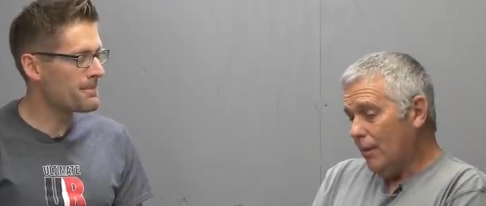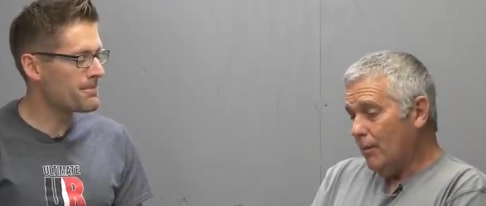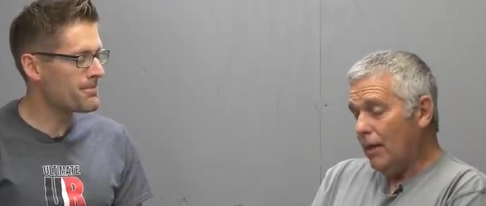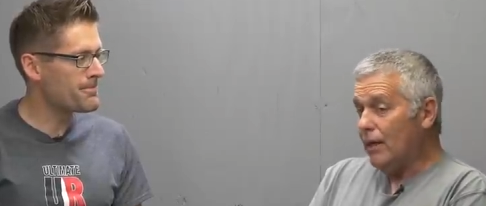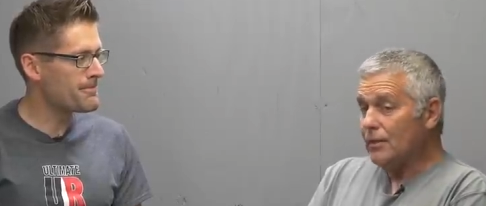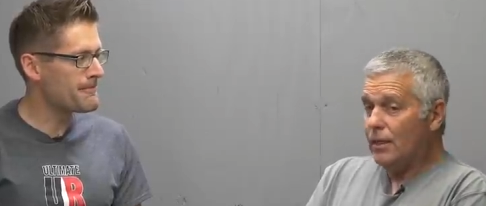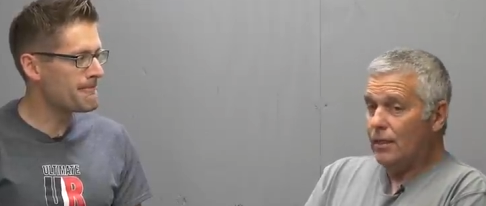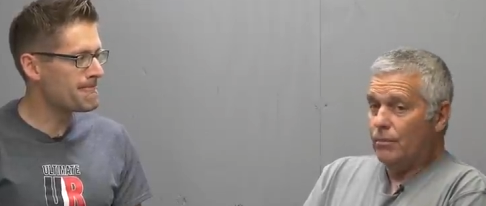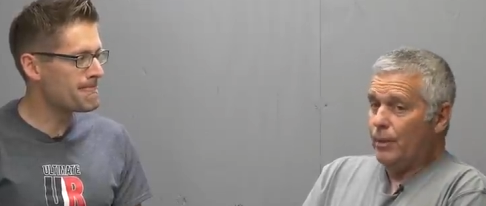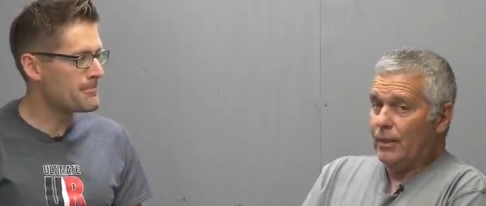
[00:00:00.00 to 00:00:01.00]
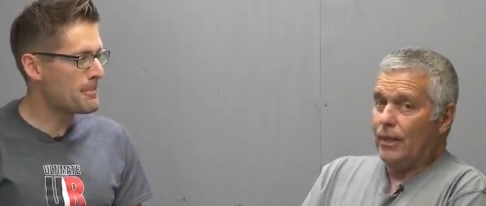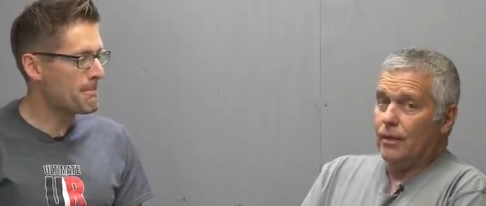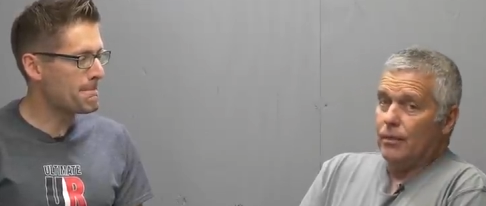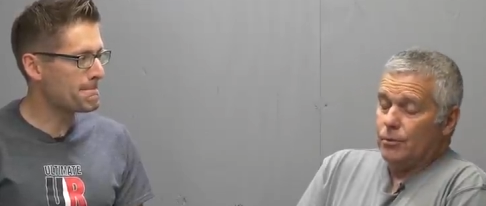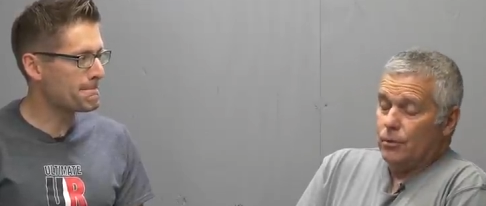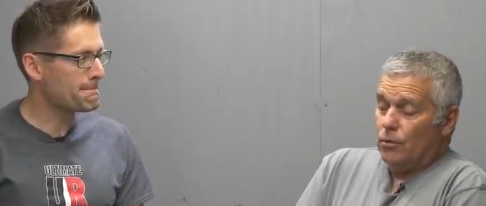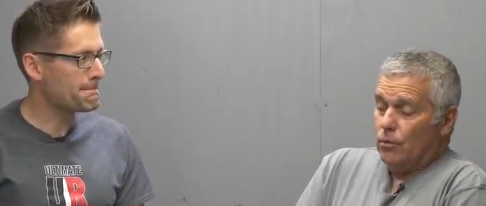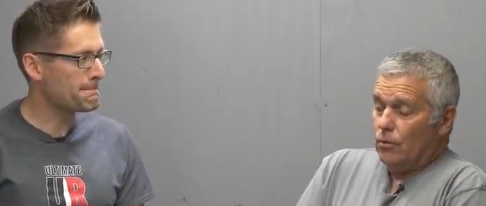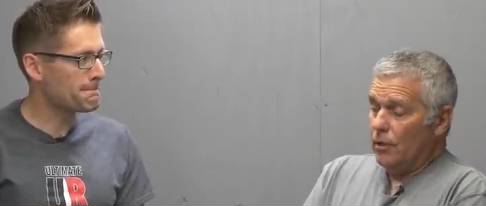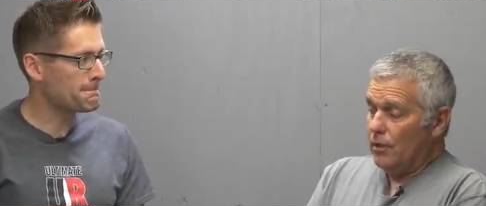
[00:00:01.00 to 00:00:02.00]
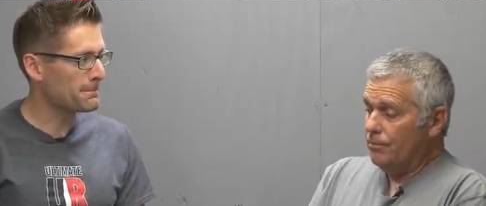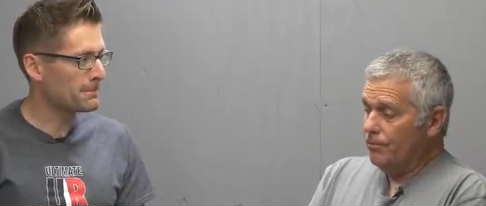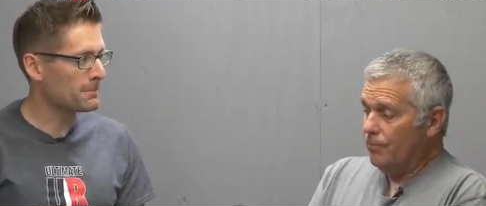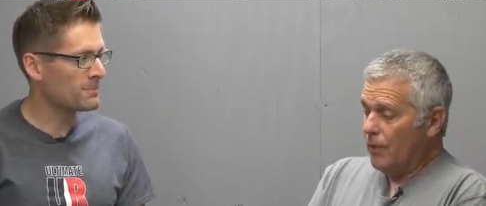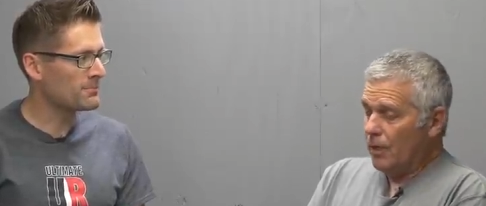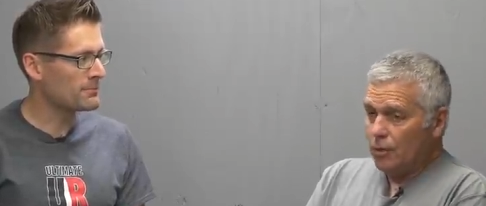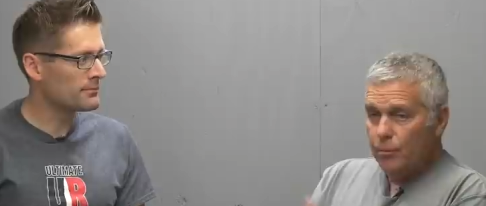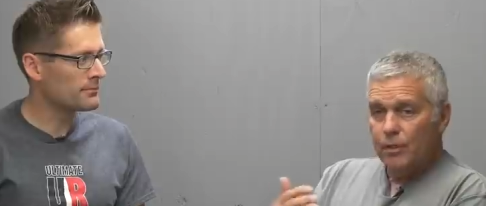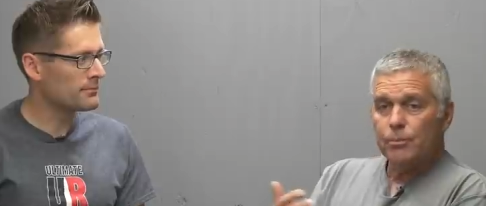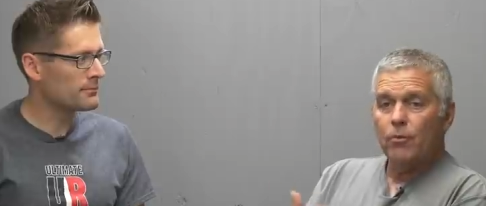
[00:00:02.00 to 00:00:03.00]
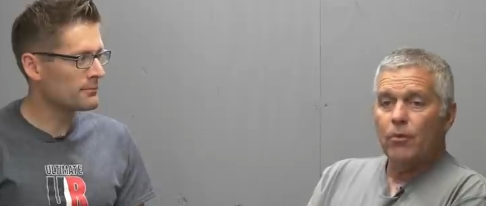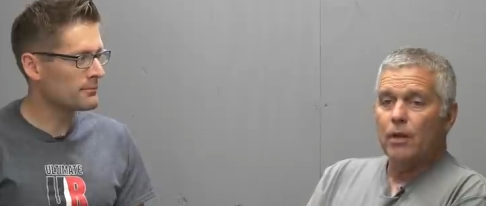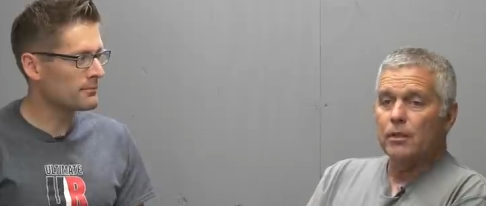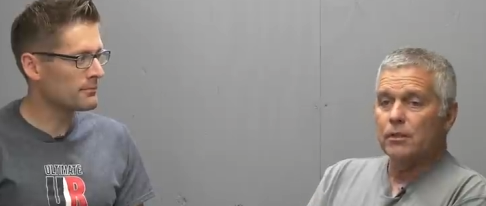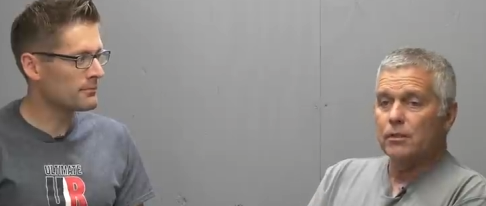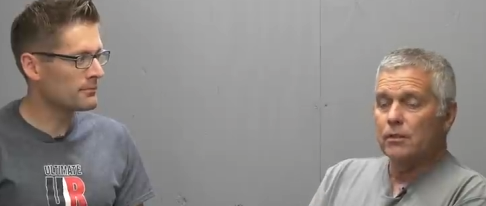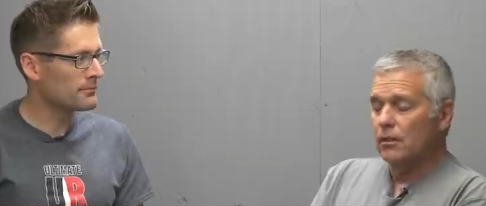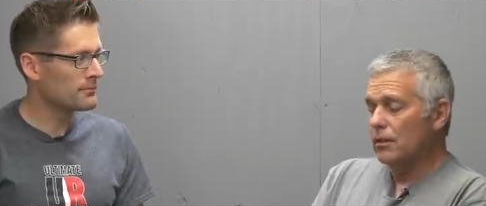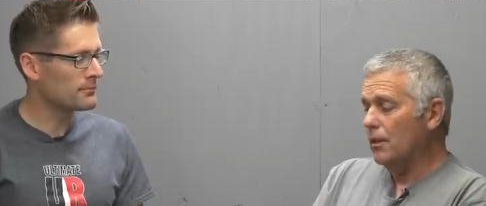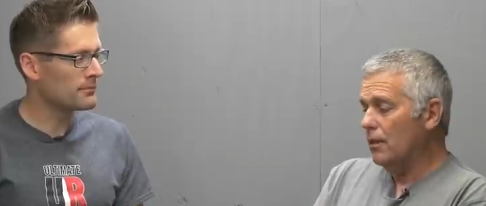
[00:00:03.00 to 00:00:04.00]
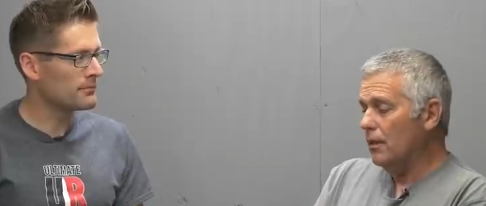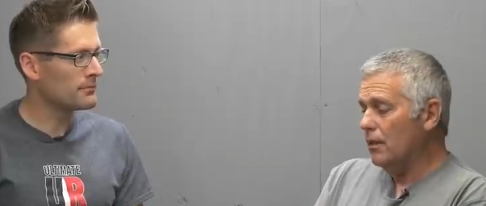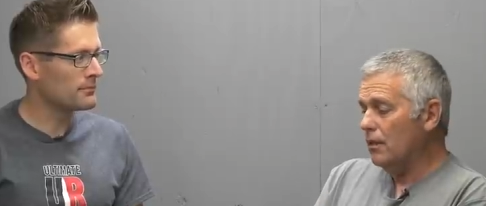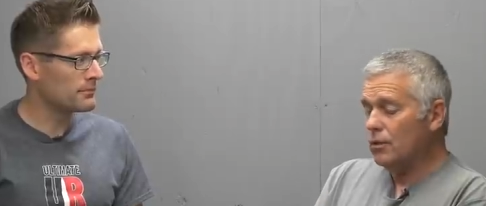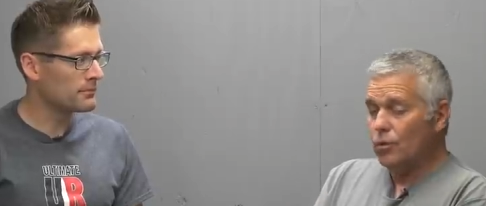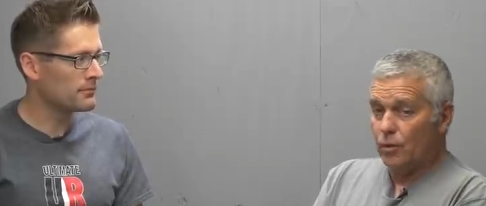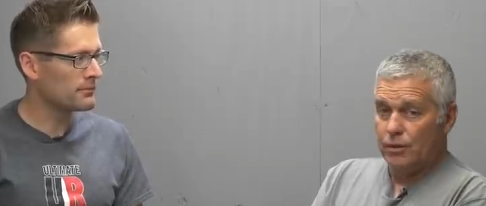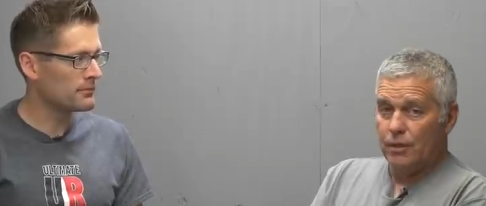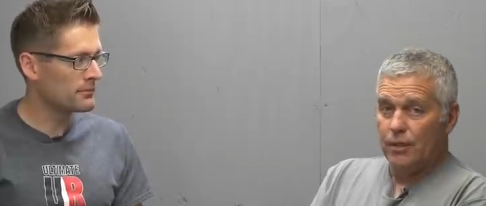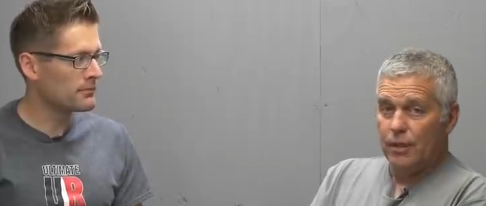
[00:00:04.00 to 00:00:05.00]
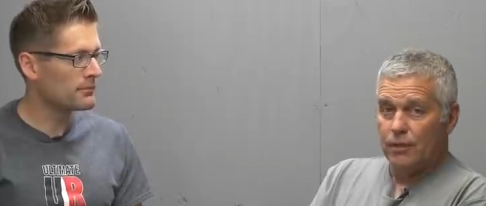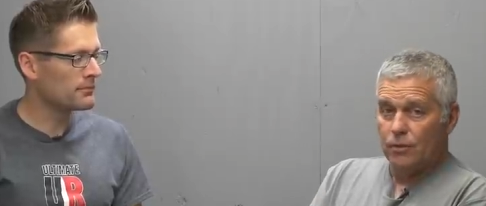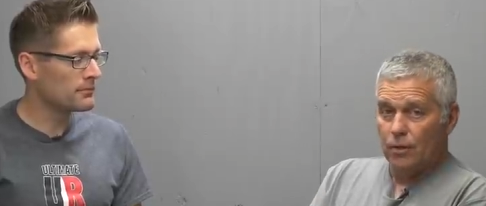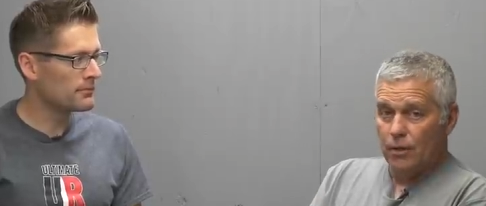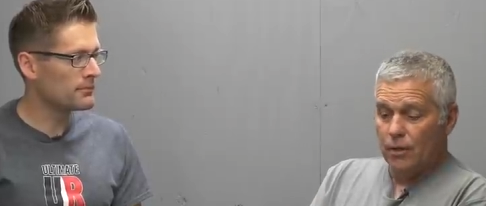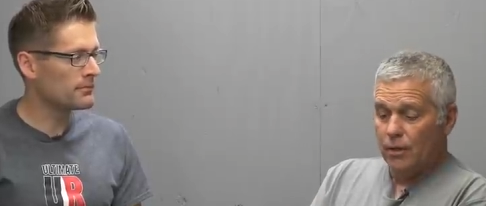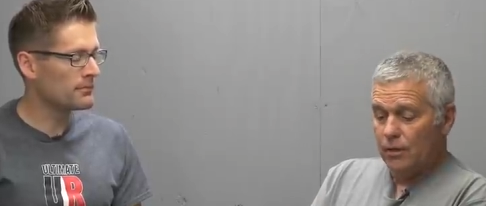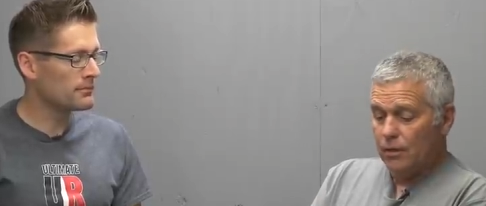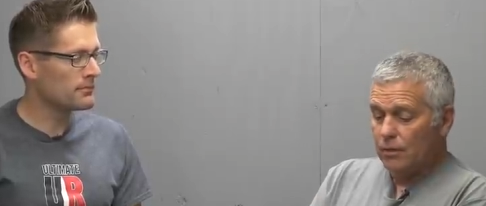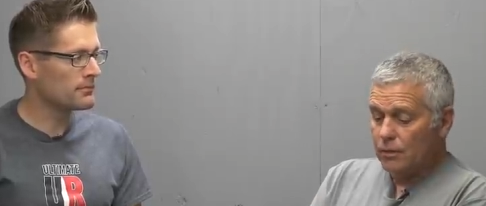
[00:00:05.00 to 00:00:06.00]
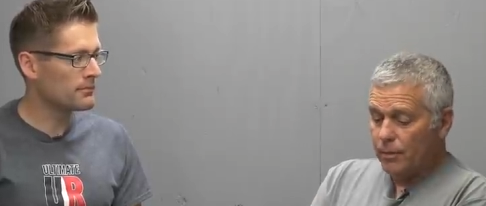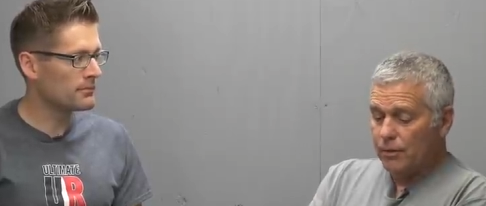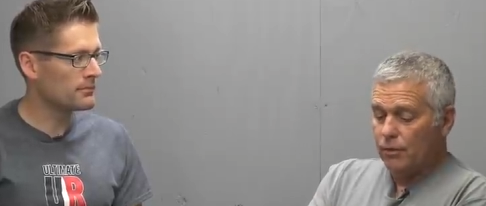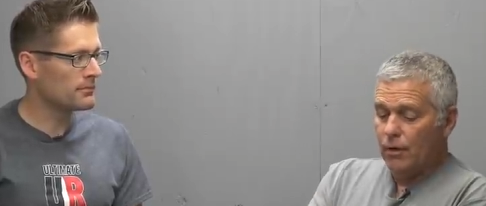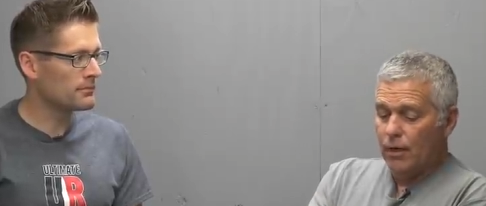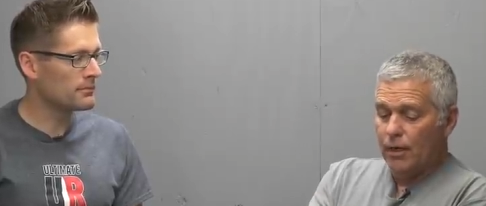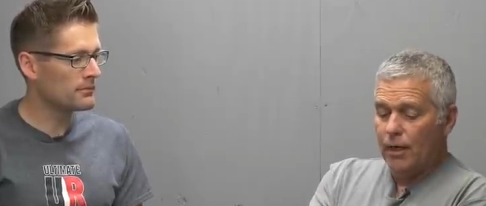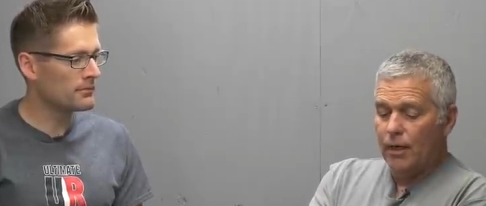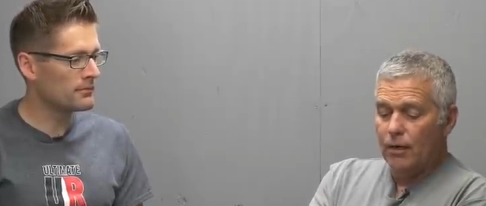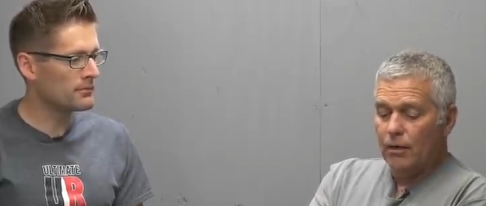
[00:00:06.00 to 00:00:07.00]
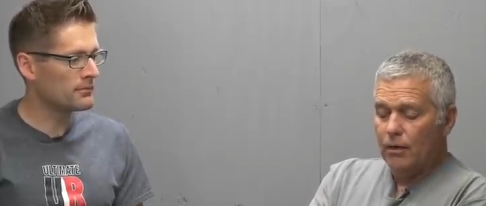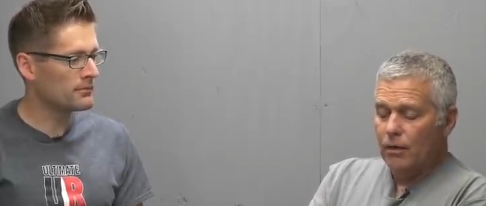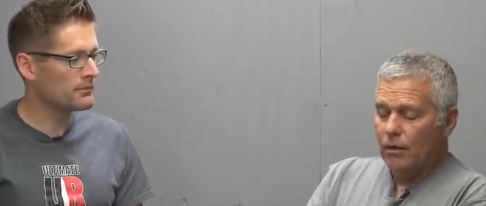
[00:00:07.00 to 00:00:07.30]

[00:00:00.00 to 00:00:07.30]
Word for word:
Speaker 1: my eyes can't pick that up. So um, they get too much mirage and, and uh, distortion and that sort of thing, uh, especially running a can.